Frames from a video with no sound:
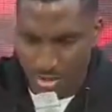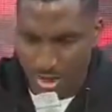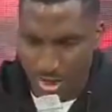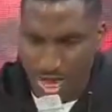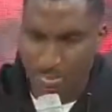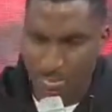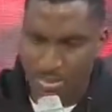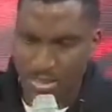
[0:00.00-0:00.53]

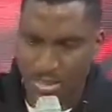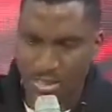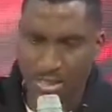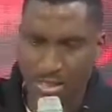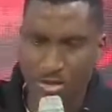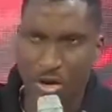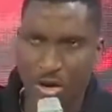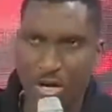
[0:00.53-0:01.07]
I'm
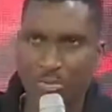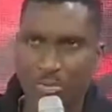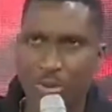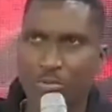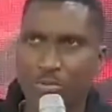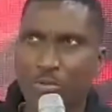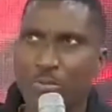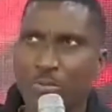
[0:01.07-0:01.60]
thinking your
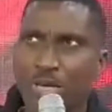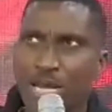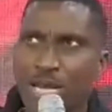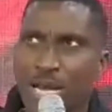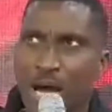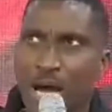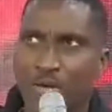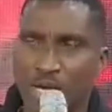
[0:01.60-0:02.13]
amen will be the
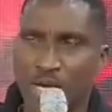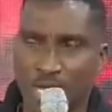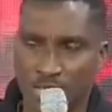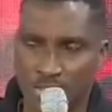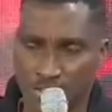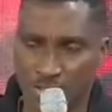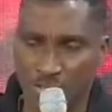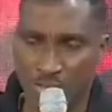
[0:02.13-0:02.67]

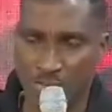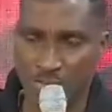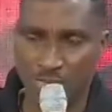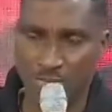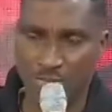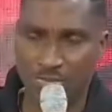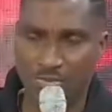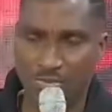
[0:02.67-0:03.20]
loudest.
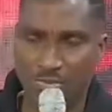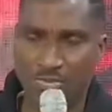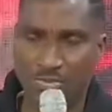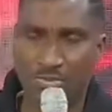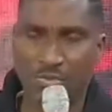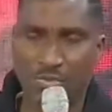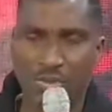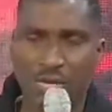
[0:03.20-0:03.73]

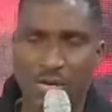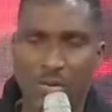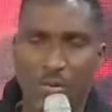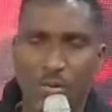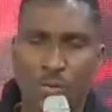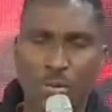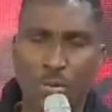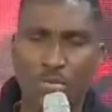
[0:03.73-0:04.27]

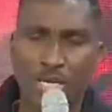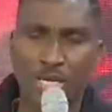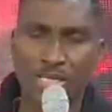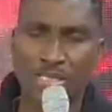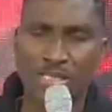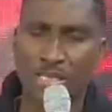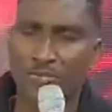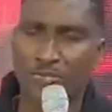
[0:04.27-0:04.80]
One
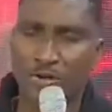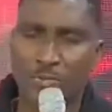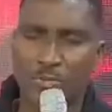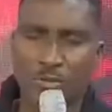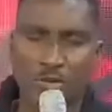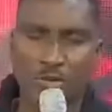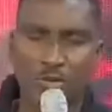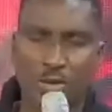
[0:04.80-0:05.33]
minute, lift up
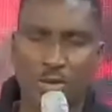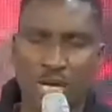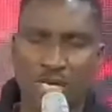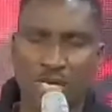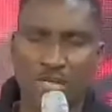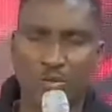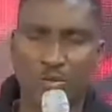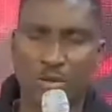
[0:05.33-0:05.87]
your two
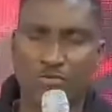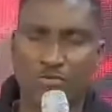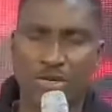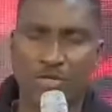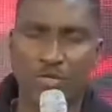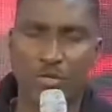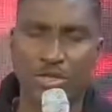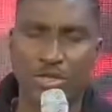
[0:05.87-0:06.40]
hands, wave
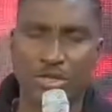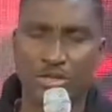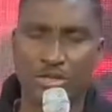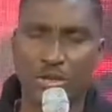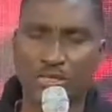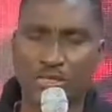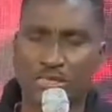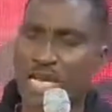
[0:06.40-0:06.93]
it to
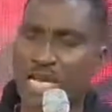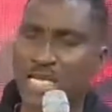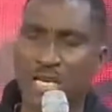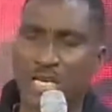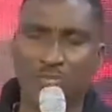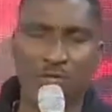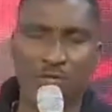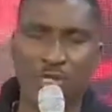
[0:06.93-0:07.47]
Jesus. Thank
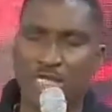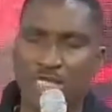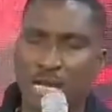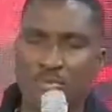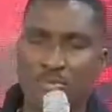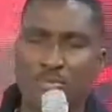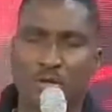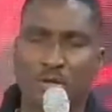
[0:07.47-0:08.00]
him for
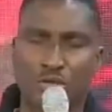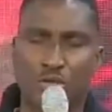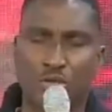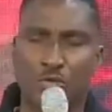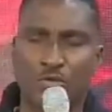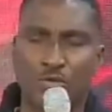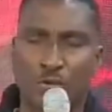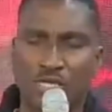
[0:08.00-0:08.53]
ten months
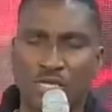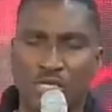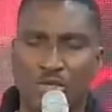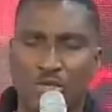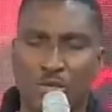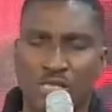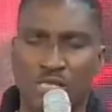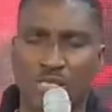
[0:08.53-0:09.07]
of twenty
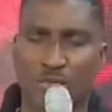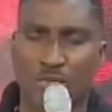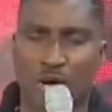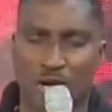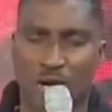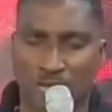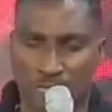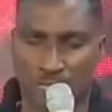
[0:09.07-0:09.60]

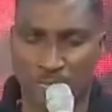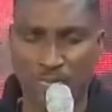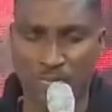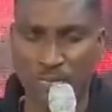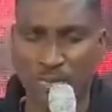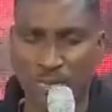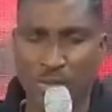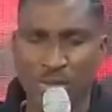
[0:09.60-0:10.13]
twenty-one.
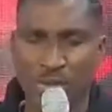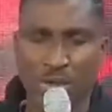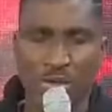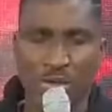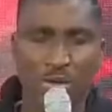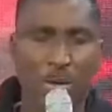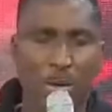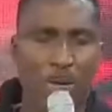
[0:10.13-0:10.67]

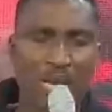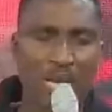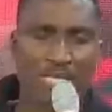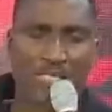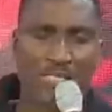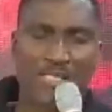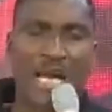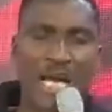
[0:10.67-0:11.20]

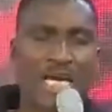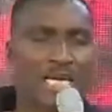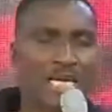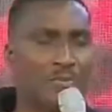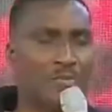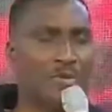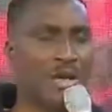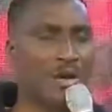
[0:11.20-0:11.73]
Please thank
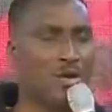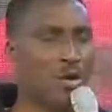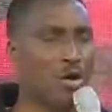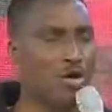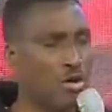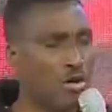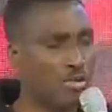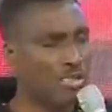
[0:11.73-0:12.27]
him
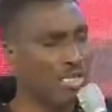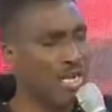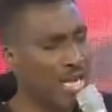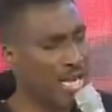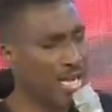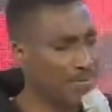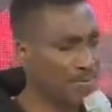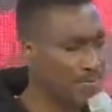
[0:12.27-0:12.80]
rigorously.